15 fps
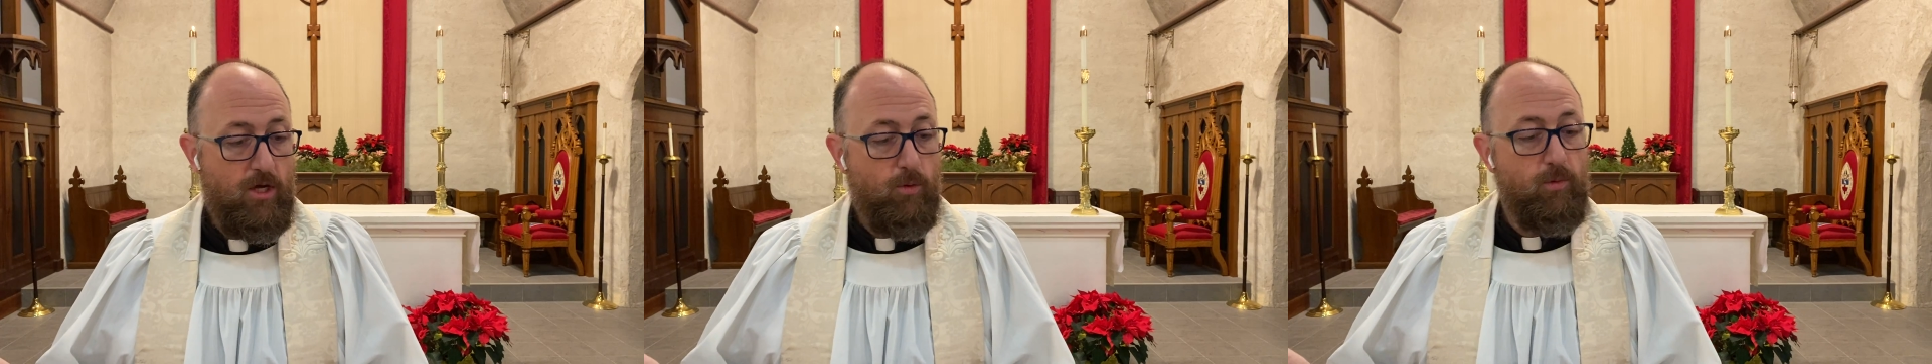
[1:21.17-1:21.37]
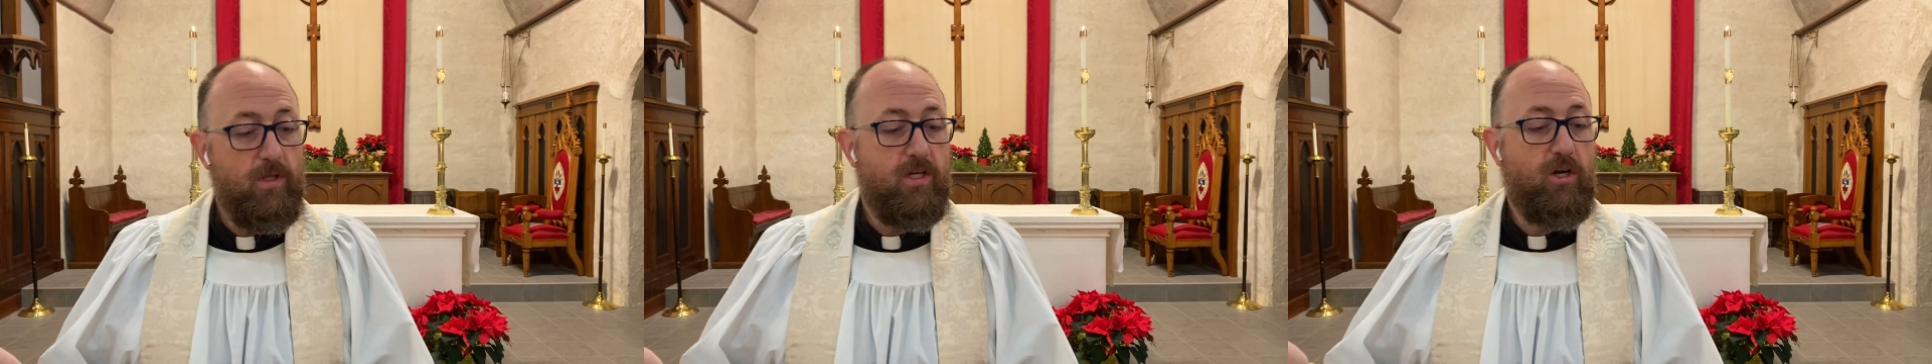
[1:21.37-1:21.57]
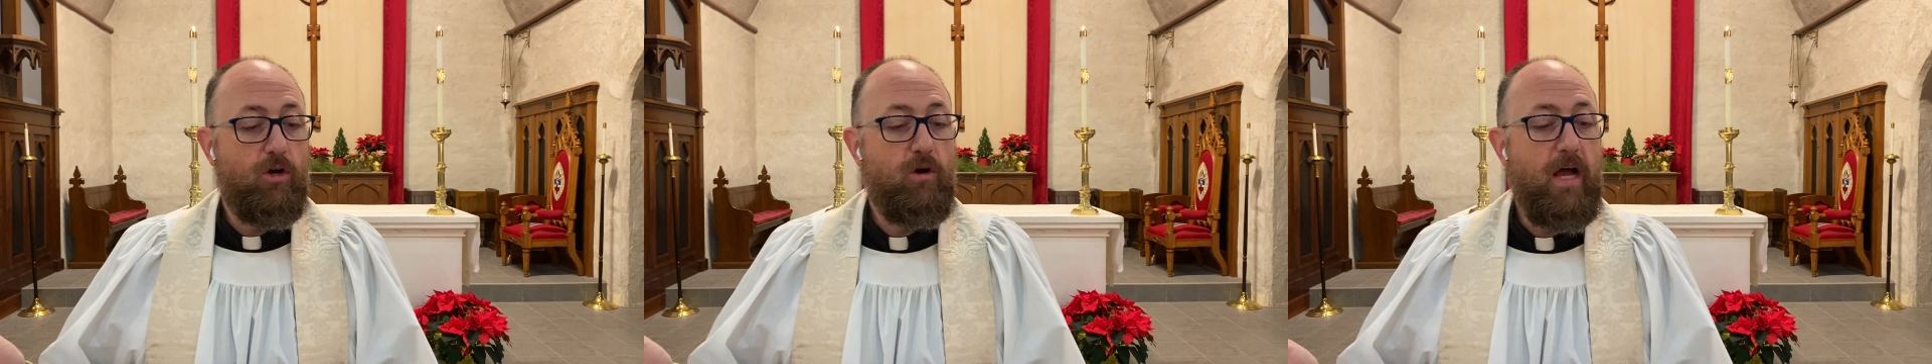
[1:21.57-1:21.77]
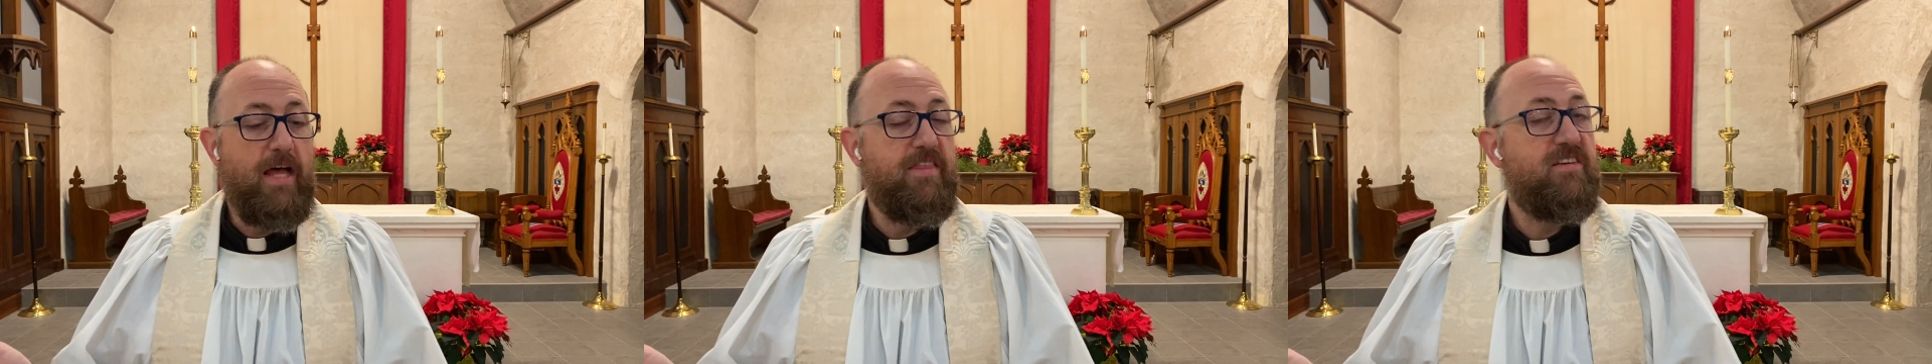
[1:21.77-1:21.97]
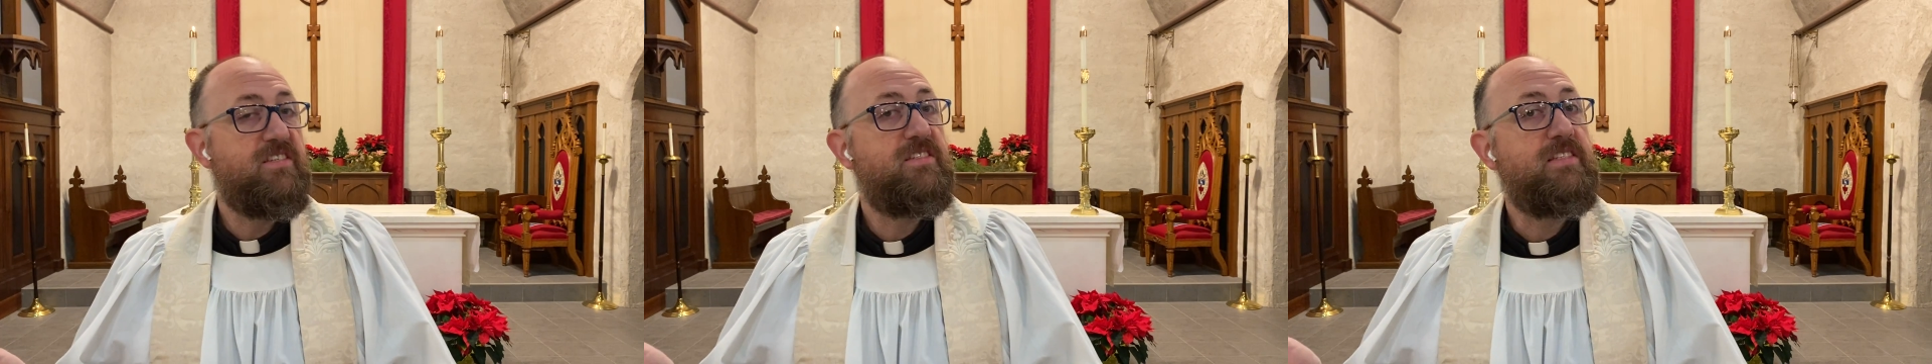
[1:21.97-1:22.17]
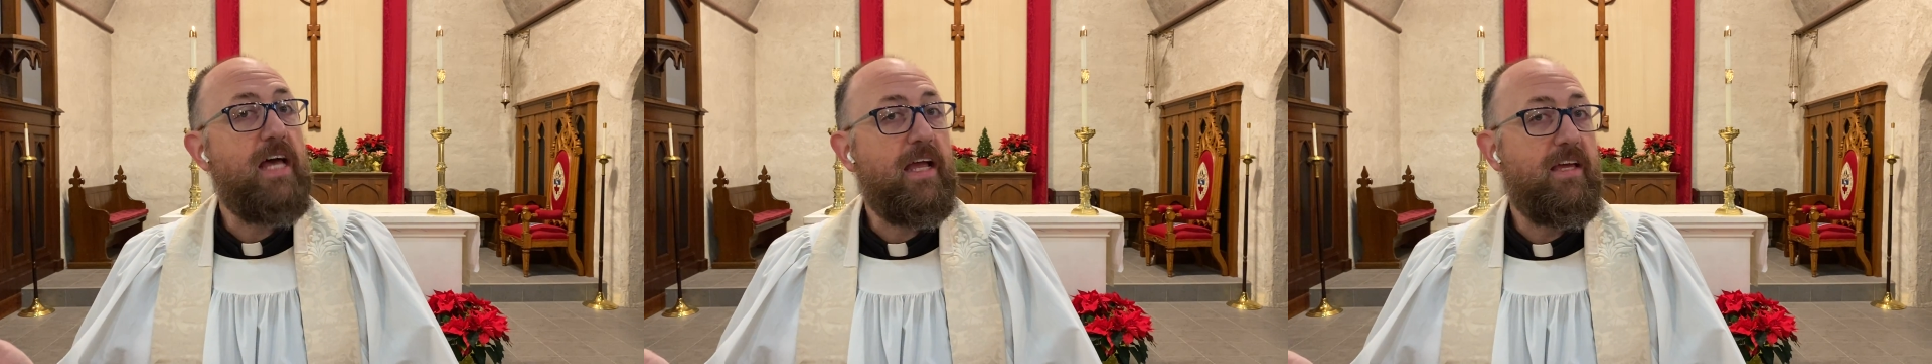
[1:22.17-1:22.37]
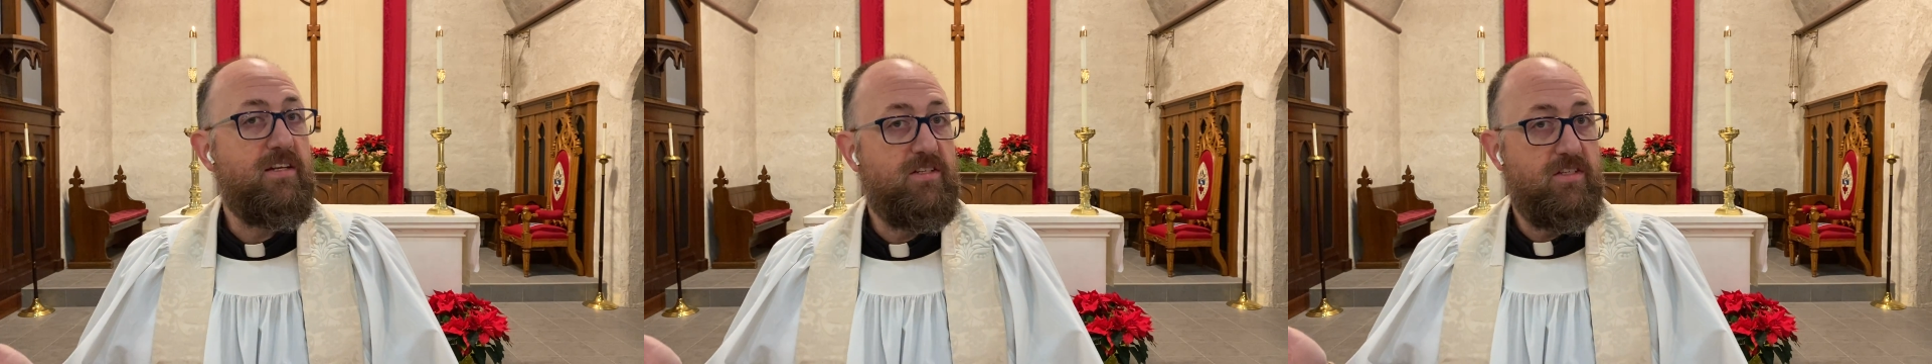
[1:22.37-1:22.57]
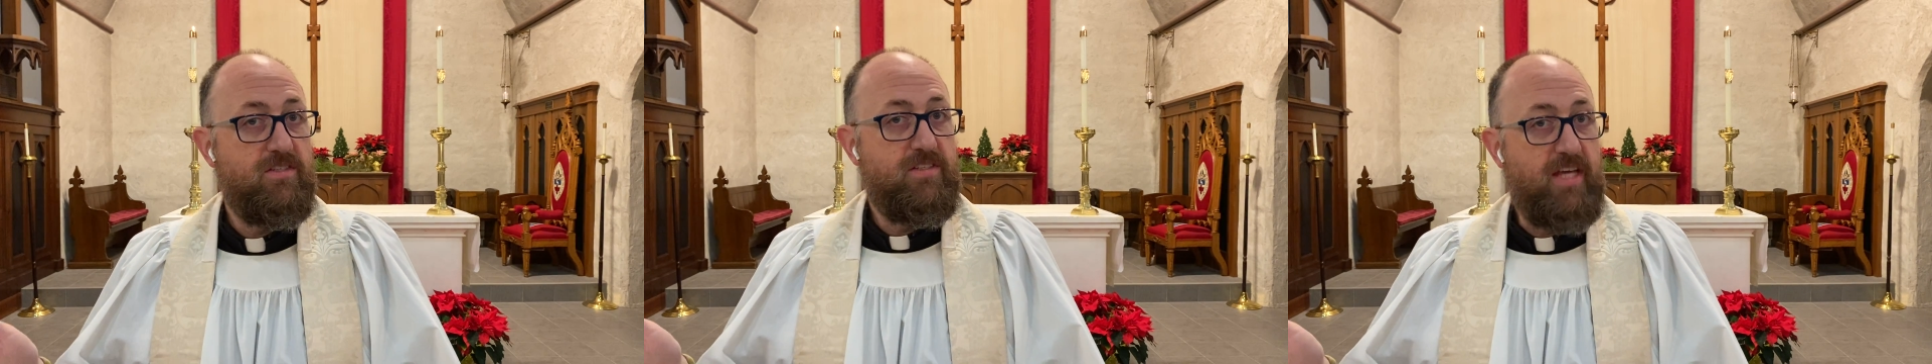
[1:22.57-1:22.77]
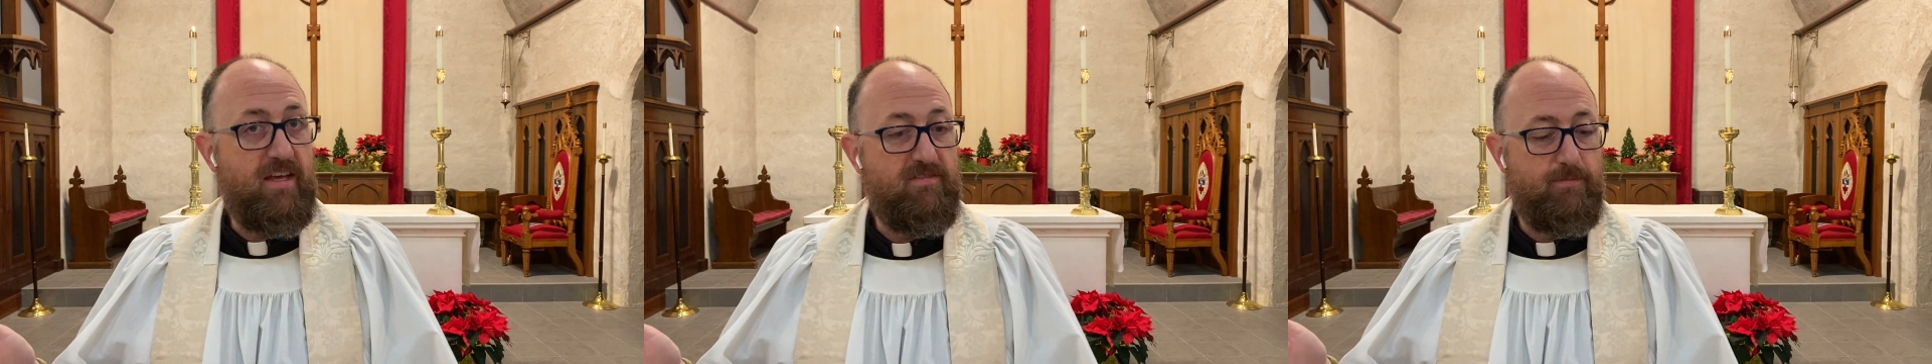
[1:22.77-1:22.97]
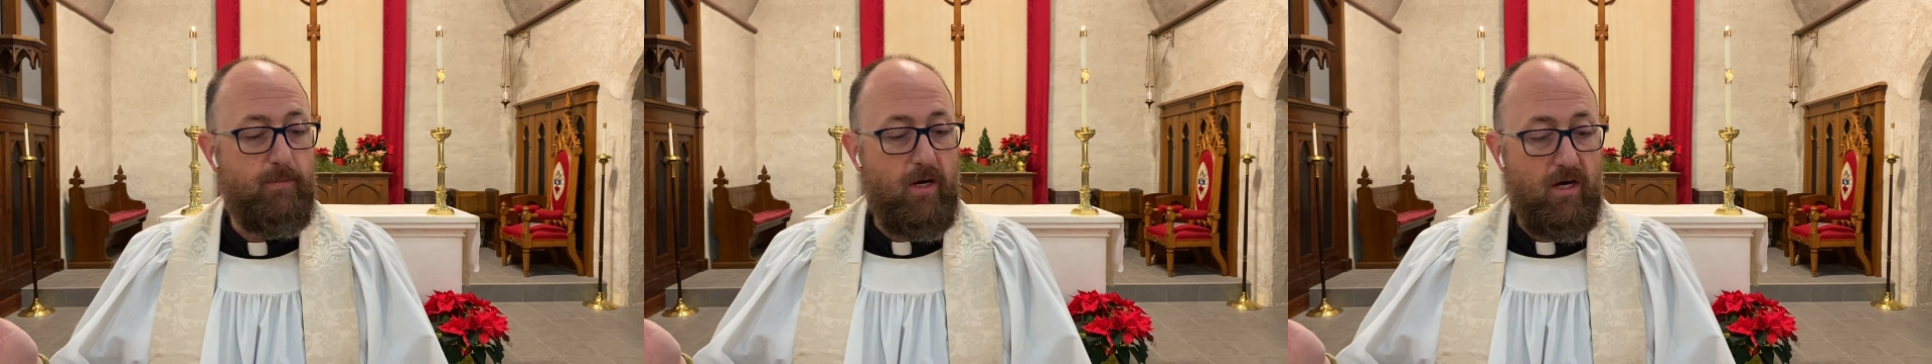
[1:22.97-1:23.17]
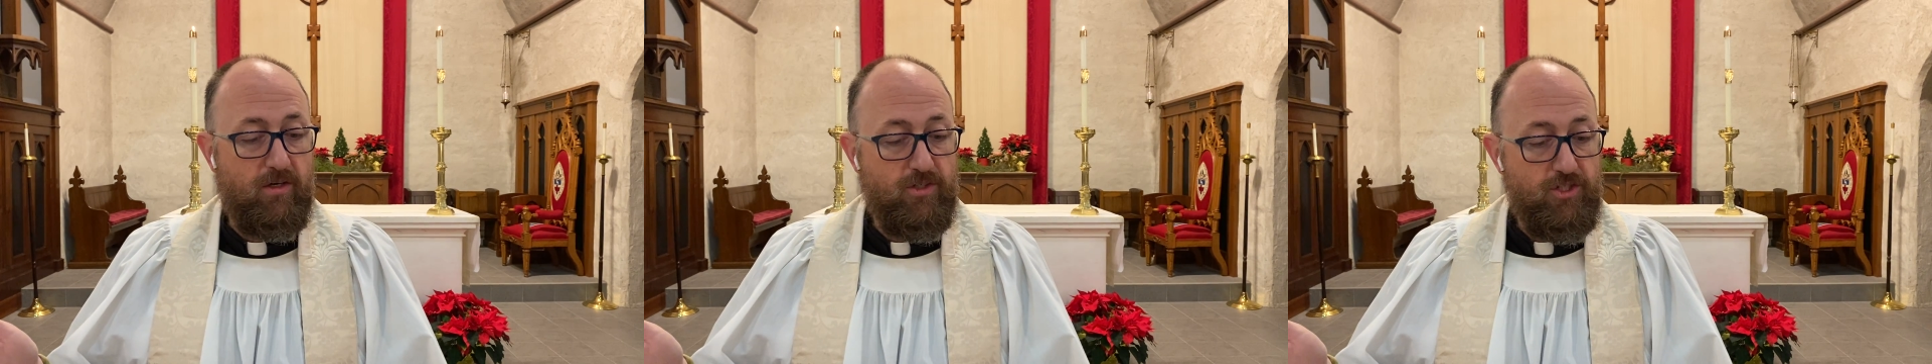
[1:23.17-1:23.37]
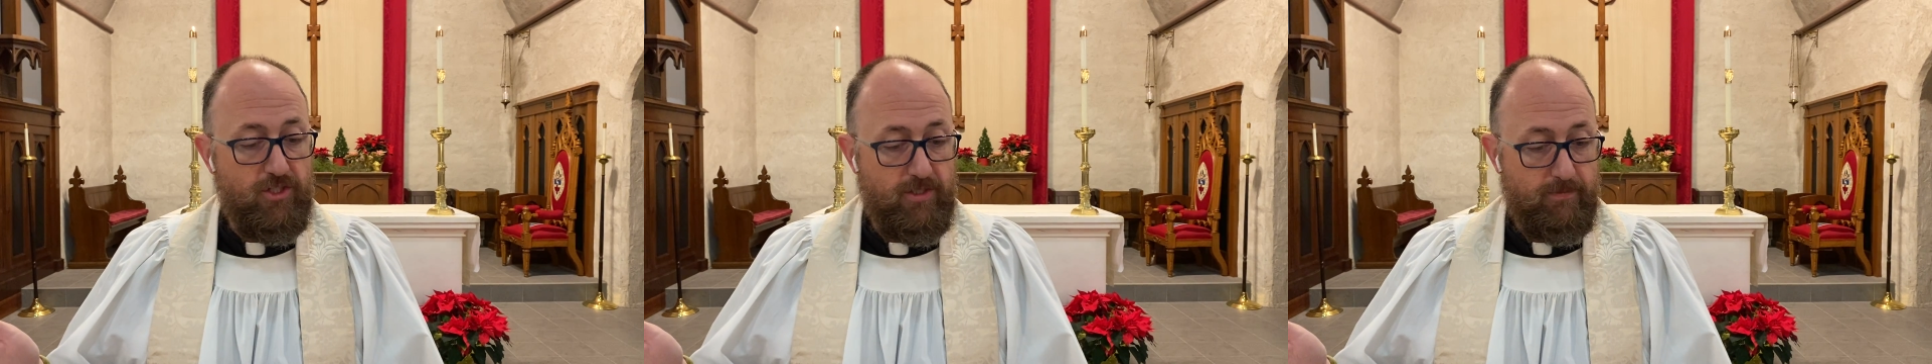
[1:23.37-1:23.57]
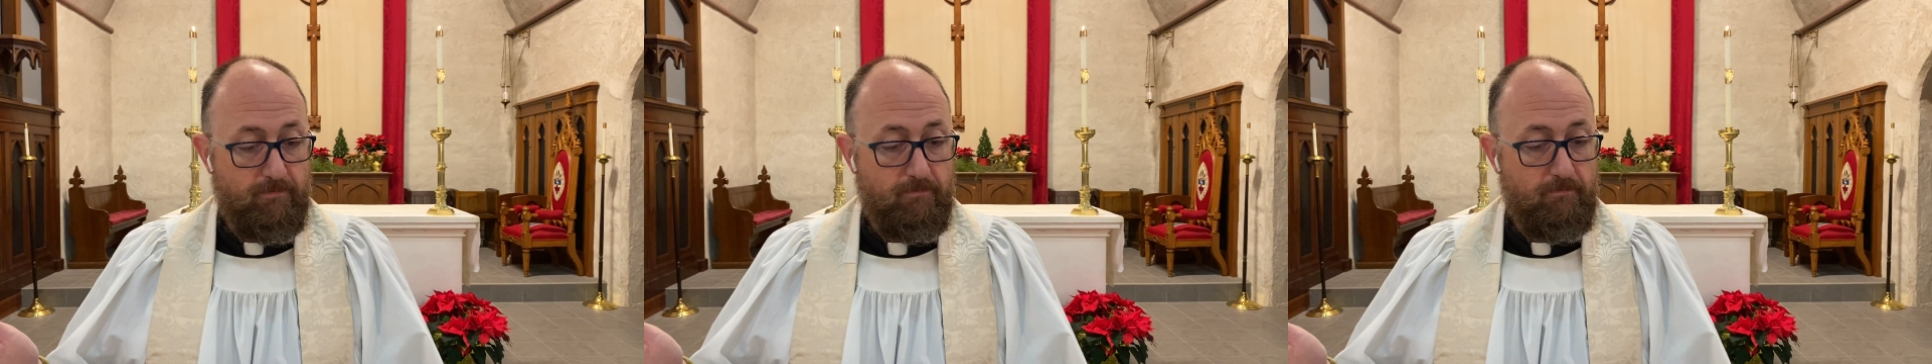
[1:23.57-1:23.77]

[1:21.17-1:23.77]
will occur on the second day of March.